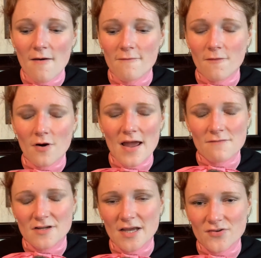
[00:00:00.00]
for
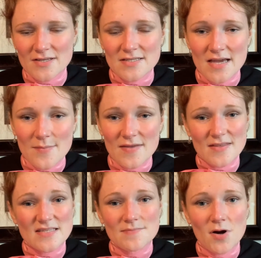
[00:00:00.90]
everyday dresses, I made
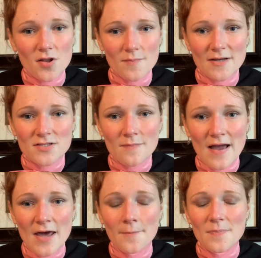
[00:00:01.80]
this smaller bustle
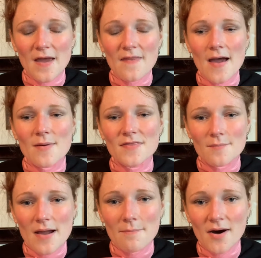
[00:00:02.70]
pad, and that meant that
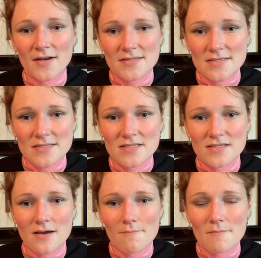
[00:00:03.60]
my bodices,
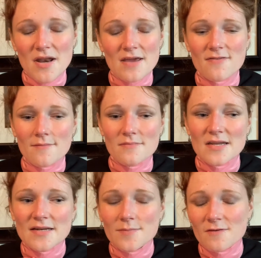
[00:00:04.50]
many of them
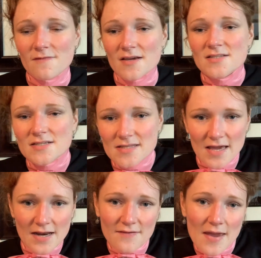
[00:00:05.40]
needed to be fixed because they
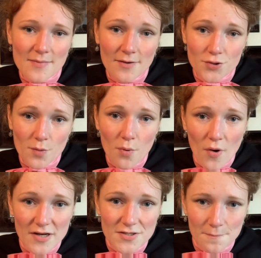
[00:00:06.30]
kind of came down to a
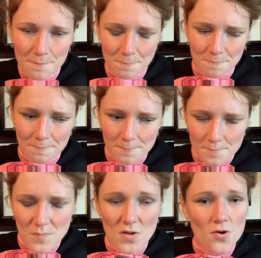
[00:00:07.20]
point
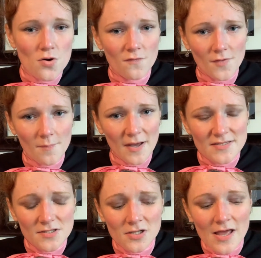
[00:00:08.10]
over the
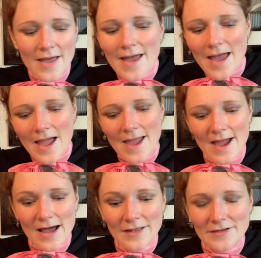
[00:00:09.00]
bustle,
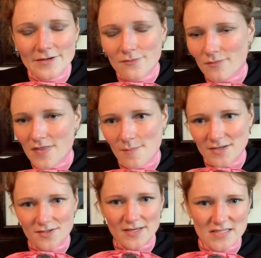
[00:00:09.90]
and when the
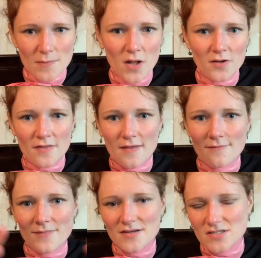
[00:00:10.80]
bustle gets smaller,
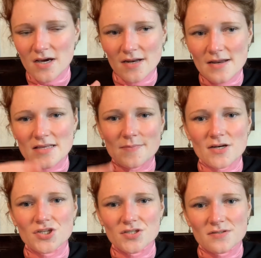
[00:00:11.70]
then there's not as
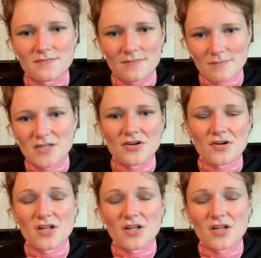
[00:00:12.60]
much material